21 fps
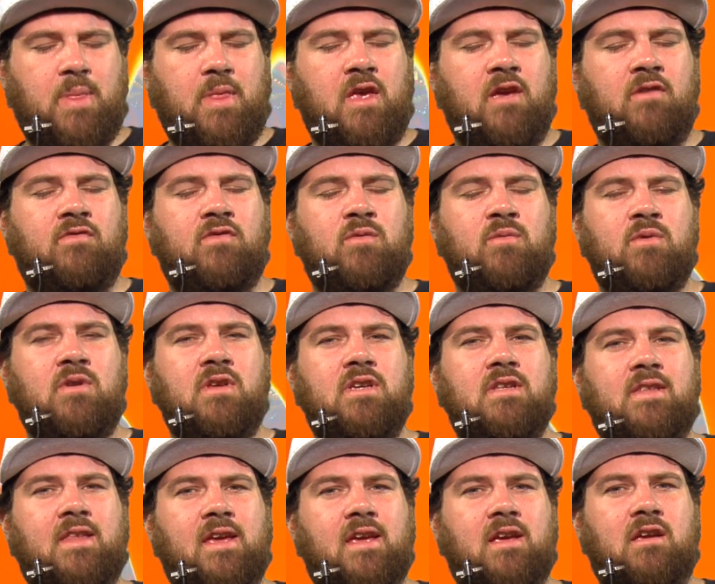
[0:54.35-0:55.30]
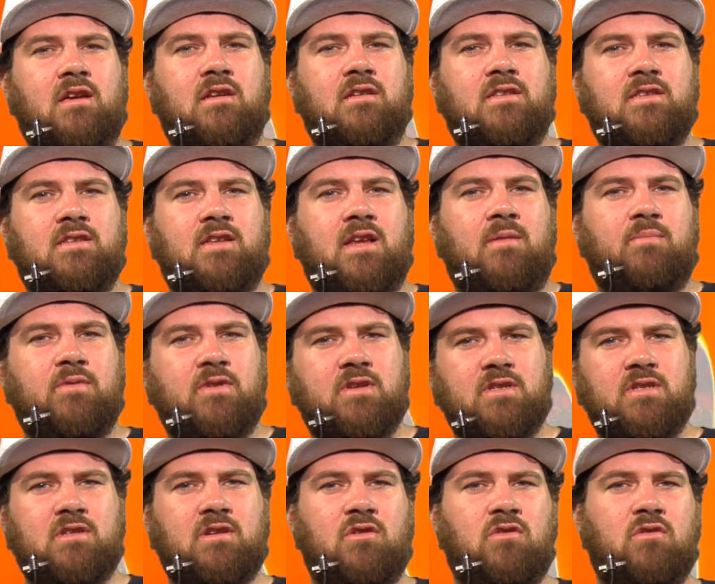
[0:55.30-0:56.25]
If you need like a stepping
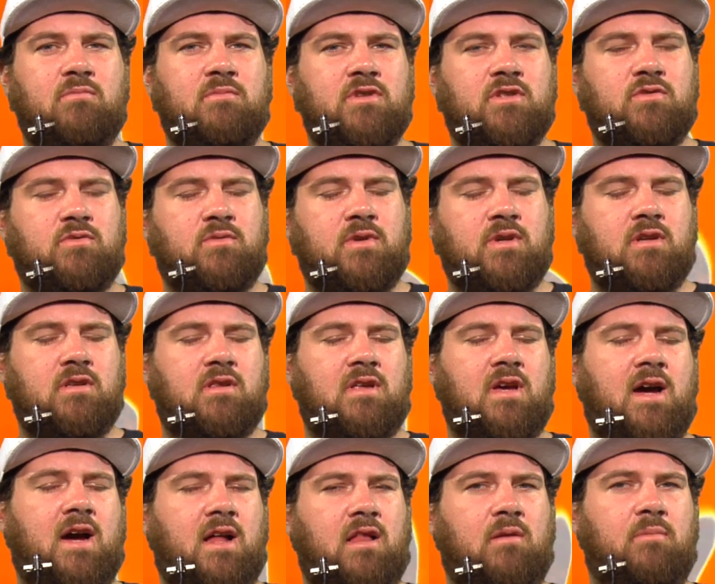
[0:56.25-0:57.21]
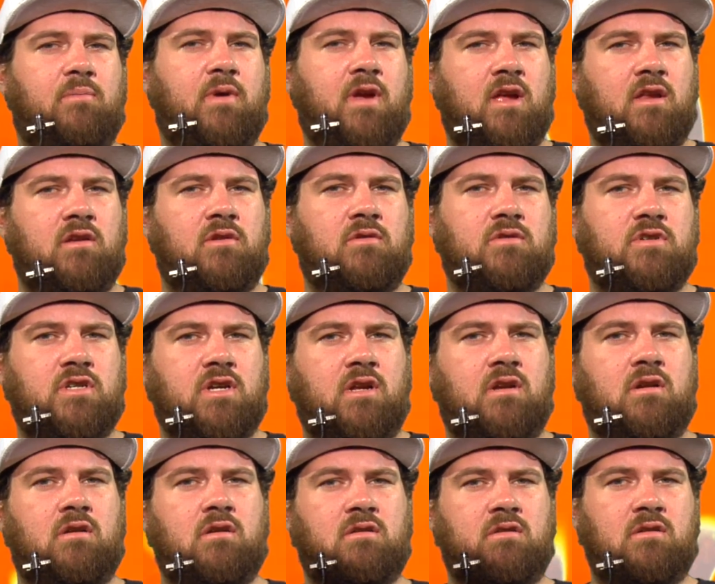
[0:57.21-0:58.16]
stone between the jalapeno
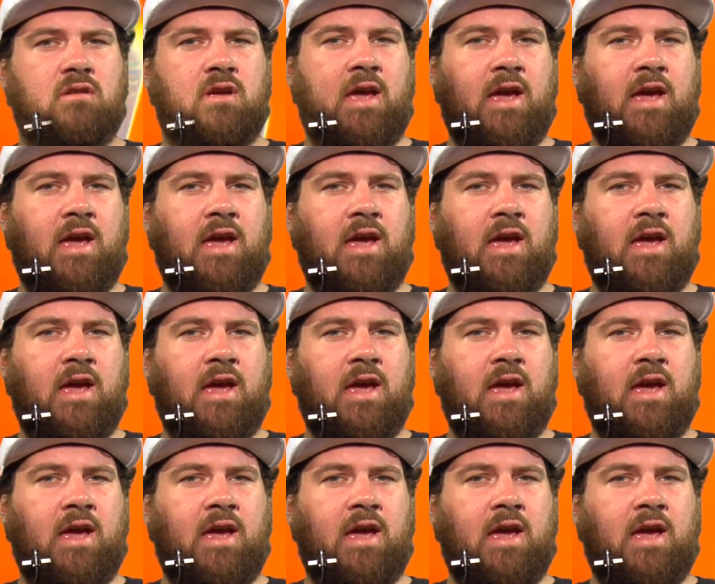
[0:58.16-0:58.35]
cheddar and the